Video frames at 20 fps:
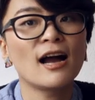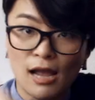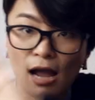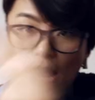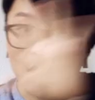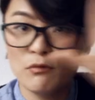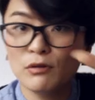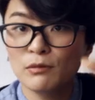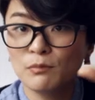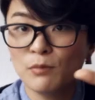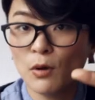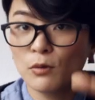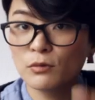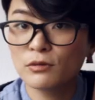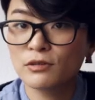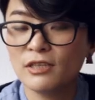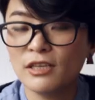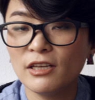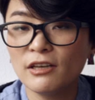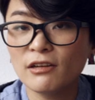I will
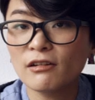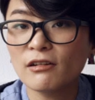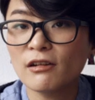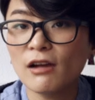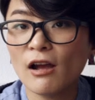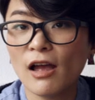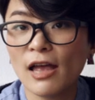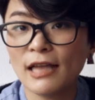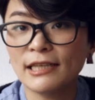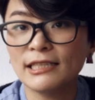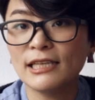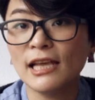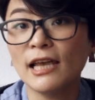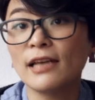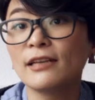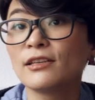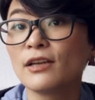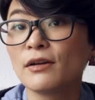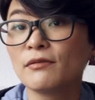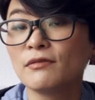post here at the
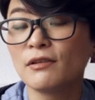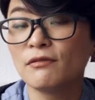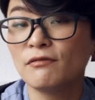end of the